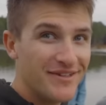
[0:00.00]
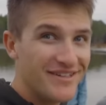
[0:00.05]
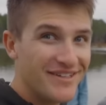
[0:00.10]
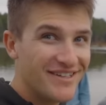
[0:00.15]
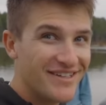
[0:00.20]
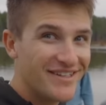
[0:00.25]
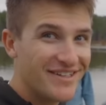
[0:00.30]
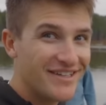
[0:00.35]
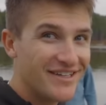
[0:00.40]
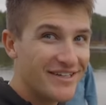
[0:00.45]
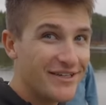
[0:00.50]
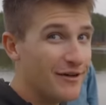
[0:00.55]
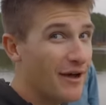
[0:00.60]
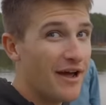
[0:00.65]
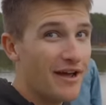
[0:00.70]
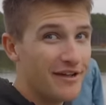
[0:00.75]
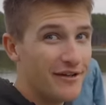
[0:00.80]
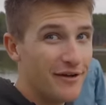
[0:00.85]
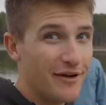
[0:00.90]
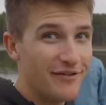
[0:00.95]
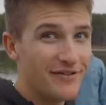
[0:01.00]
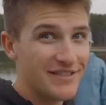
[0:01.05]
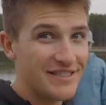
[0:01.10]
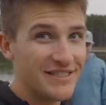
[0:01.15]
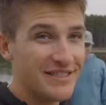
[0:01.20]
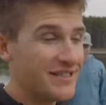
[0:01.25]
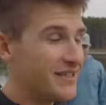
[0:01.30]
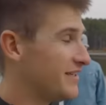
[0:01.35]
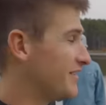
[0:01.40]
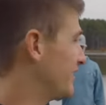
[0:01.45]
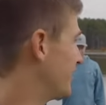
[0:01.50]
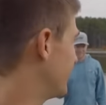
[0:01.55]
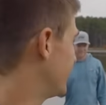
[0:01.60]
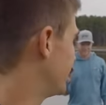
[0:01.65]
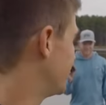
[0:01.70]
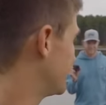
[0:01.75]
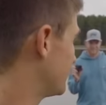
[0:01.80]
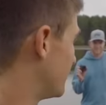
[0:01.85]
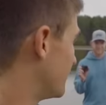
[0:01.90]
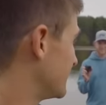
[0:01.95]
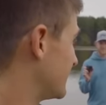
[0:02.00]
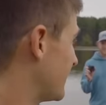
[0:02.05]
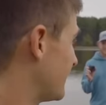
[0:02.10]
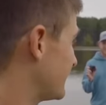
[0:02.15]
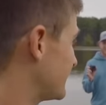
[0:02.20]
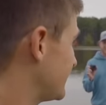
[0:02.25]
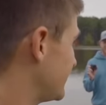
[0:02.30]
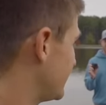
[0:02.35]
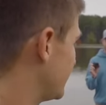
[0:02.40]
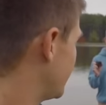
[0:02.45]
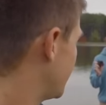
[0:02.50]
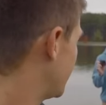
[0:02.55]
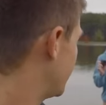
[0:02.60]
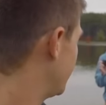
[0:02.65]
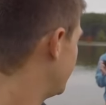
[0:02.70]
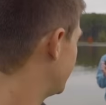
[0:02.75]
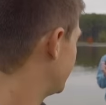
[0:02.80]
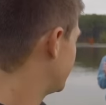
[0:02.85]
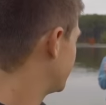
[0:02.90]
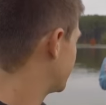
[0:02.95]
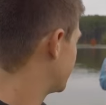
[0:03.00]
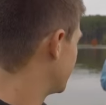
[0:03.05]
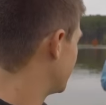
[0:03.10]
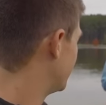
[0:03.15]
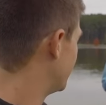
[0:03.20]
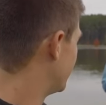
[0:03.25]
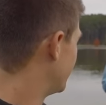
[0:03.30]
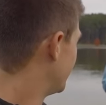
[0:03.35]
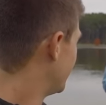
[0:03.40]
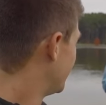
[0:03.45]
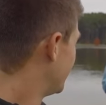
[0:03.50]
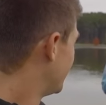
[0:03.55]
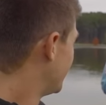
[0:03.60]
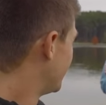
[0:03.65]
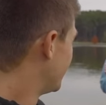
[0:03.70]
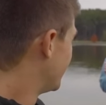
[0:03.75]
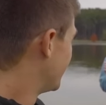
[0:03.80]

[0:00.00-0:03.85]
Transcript: I don't know. You, ha you haven't seen it yet. These boys haven't seen it yet either. Yeah, I'm so excited.